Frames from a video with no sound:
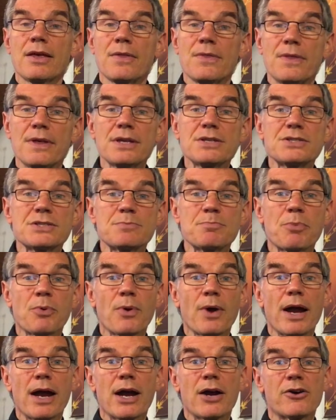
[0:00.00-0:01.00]
This
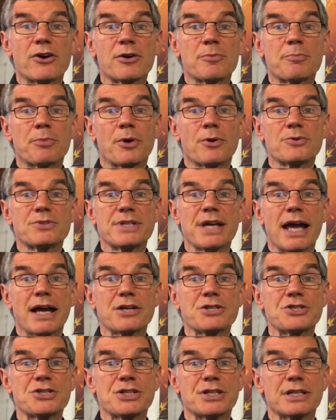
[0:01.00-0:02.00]
prayer of
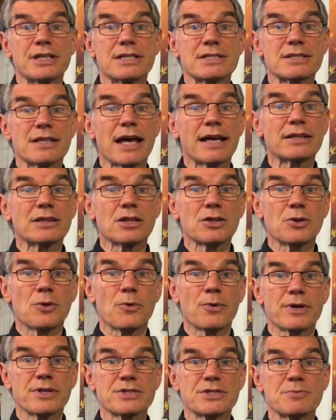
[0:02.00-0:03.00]
protection is like the
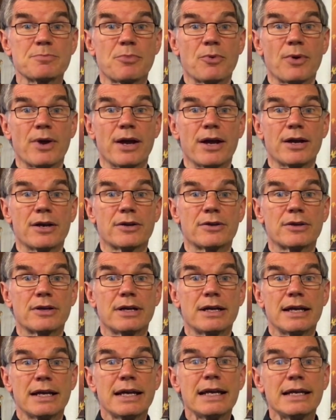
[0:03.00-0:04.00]
Lord's Prayer.
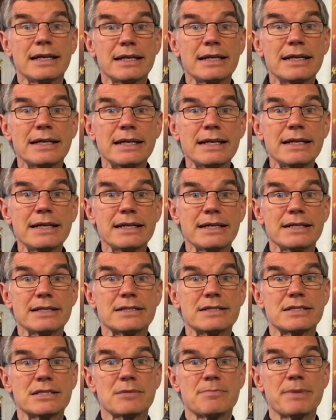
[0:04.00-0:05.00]
It
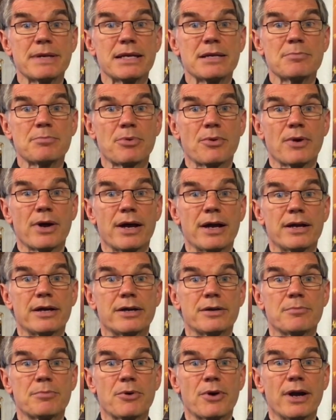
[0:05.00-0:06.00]
needs to be
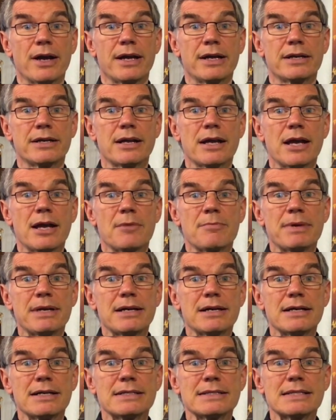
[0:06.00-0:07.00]
prayed
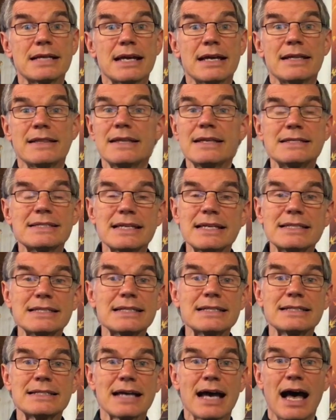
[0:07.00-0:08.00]
because this
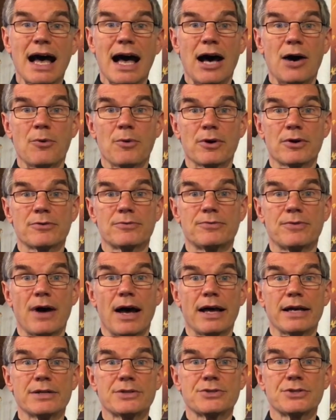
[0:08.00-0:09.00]
isn't our
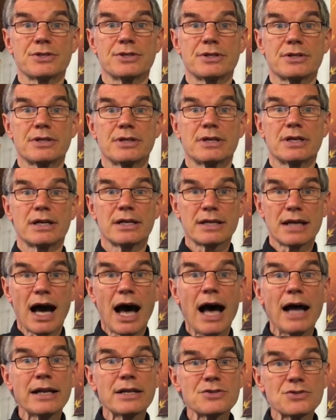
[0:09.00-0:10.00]
fight.
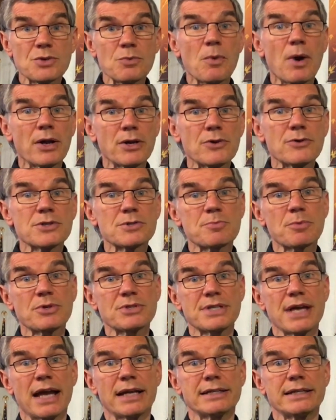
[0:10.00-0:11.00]
God is the one who is
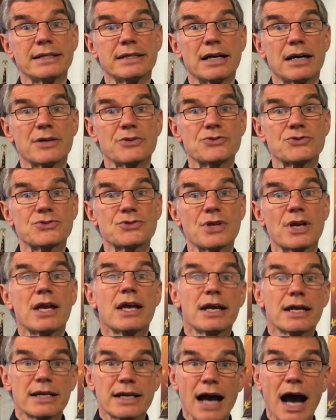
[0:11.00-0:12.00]
protecting us.
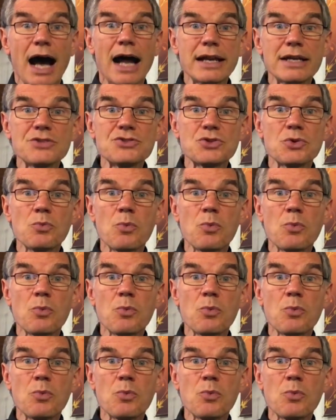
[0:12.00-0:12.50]
God is the